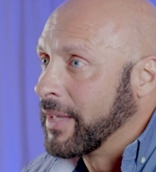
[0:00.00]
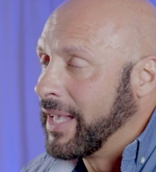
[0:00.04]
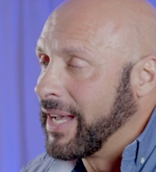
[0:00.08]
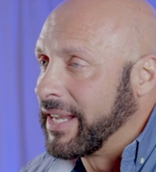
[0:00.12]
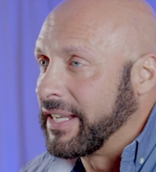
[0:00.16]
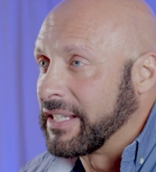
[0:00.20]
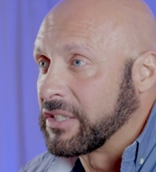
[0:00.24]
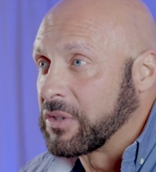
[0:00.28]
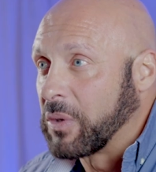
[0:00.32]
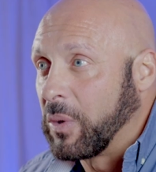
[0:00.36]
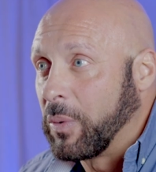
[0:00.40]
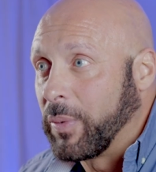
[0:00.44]

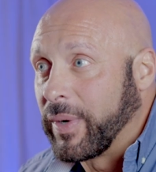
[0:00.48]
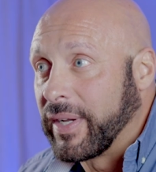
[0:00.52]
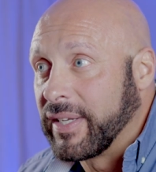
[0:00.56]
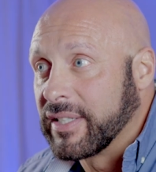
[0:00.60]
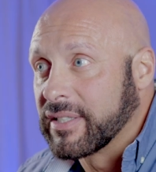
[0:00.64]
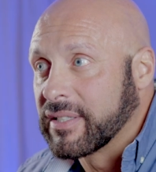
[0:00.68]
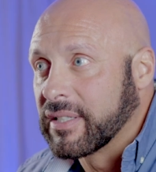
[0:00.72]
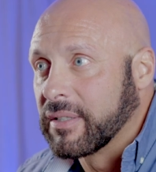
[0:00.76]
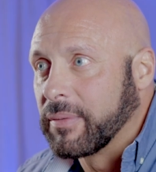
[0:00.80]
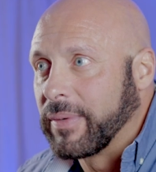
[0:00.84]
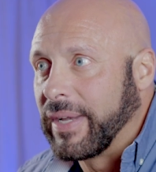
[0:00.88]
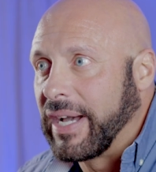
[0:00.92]
And as
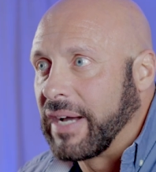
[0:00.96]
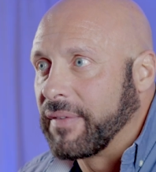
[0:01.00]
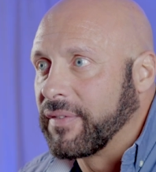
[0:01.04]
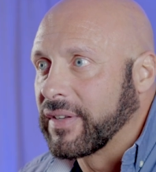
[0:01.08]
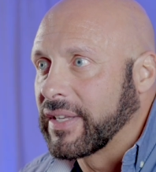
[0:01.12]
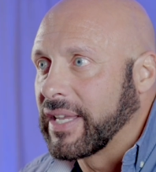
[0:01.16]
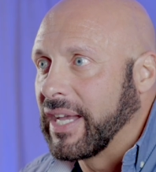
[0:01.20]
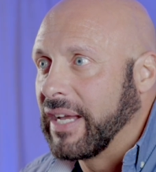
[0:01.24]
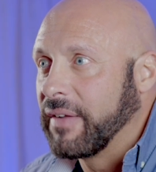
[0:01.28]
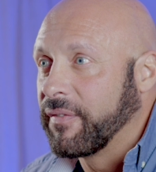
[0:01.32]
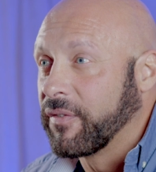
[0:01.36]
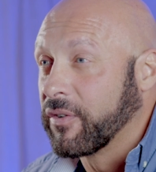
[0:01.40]
always, we
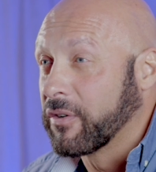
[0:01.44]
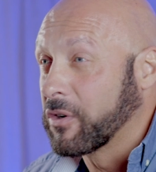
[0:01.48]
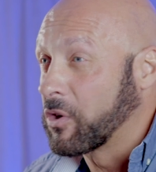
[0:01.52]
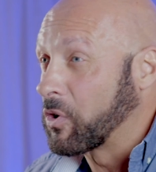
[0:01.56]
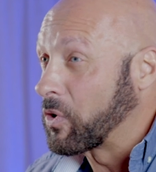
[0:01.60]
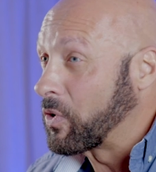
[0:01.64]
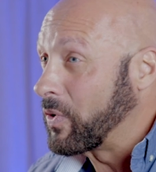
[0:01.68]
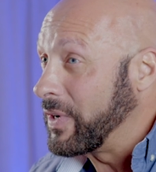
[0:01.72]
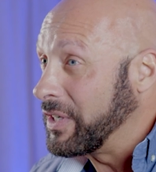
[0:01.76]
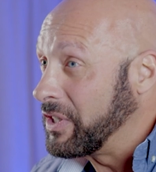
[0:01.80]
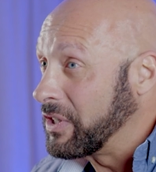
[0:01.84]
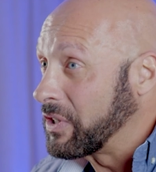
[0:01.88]
advocate for a
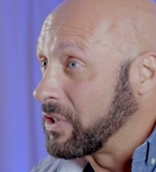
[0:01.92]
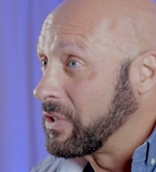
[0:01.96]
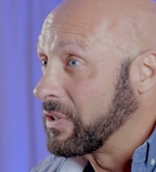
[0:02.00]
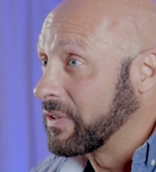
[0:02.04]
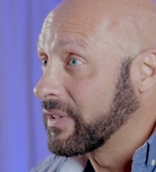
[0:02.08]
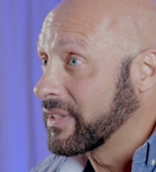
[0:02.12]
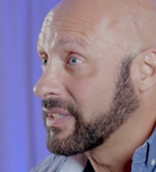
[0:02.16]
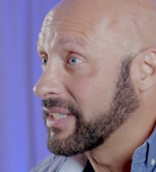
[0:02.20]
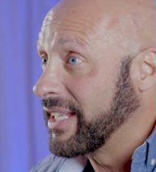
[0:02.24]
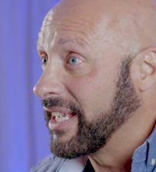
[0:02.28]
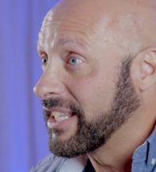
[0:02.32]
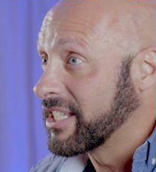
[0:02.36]

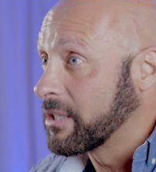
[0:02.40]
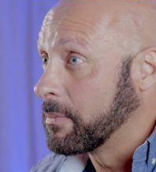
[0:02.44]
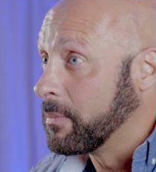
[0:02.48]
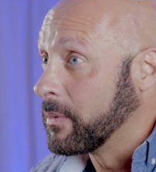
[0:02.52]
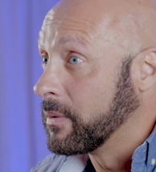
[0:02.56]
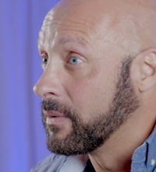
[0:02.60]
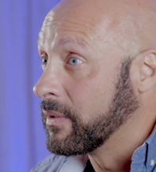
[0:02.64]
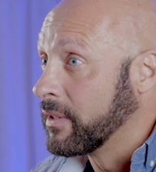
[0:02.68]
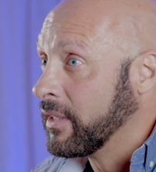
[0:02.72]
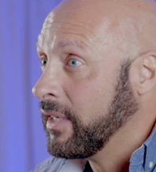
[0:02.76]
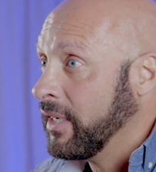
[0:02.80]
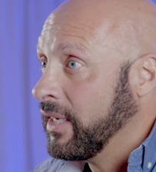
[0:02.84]
critical
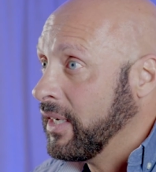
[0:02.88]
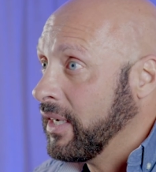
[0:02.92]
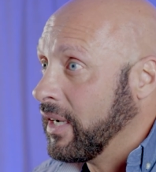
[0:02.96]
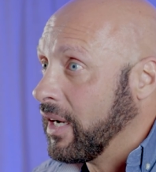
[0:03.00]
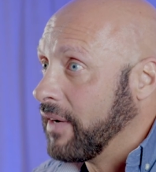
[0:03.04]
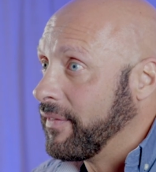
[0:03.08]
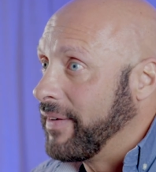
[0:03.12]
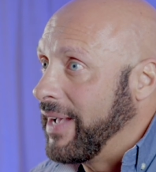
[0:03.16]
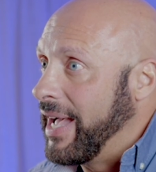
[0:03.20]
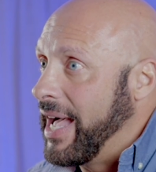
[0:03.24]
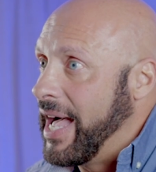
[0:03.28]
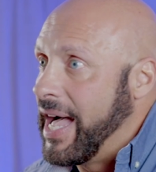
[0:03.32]
assessment
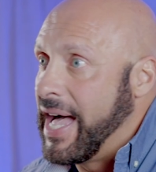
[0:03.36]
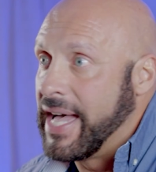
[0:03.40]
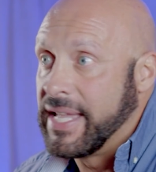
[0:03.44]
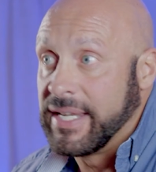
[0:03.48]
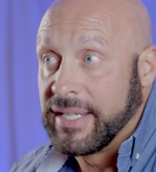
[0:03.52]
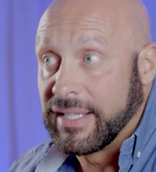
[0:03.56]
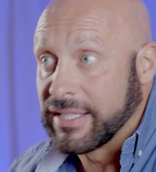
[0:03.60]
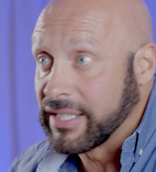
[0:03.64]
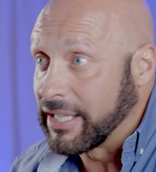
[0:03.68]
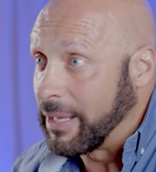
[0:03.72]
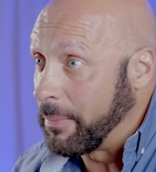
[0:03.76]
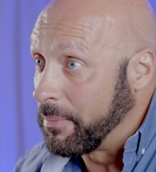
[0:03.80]
of
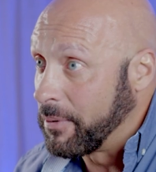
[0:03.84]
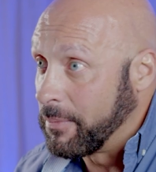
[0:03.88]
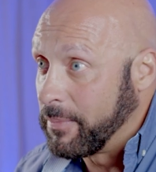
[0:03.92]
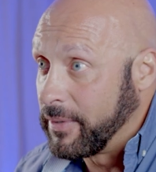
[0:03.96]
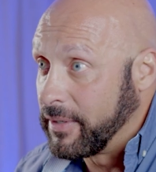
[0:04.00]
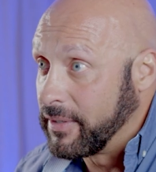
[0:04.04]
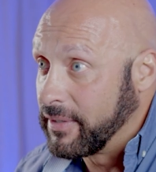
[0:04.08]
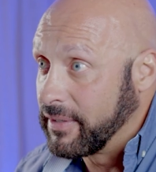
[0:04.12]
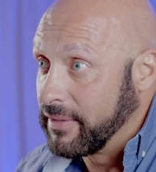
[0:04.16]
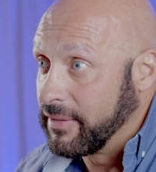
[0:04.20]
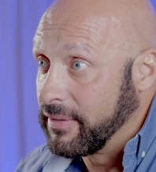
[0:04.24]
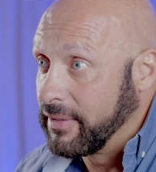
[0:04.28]
any
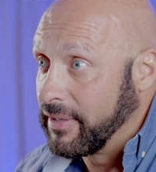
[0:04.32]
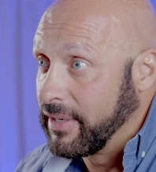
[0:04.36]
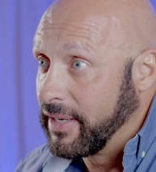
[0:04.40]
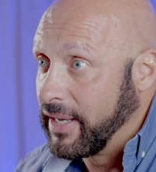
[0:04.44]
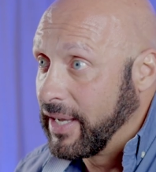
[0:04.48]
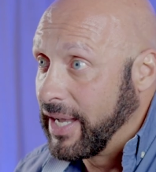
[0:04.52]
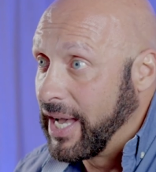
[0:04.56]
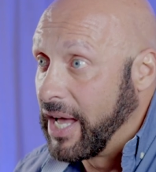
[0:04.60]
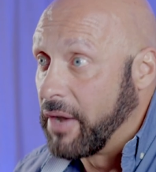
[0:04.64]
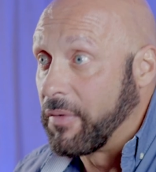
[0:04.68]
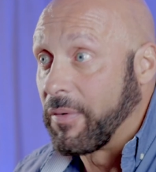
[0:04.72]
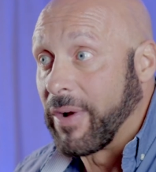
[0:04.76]
supplement
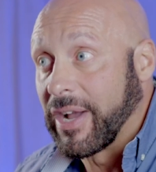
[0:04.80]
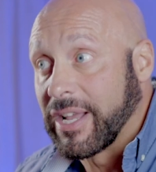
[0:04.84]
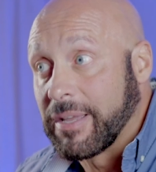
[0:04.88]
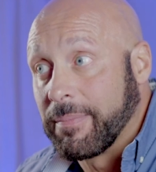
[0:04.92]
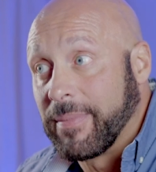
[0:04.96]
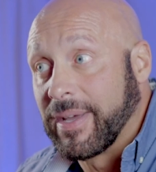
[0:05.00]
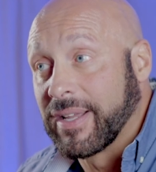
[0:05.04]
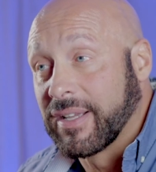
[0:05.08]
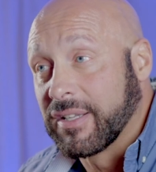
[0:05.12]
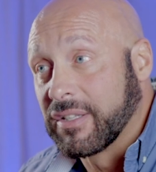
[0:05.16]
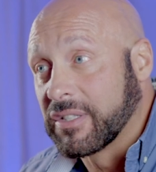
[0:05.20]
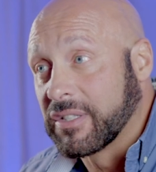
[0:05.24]
and recommend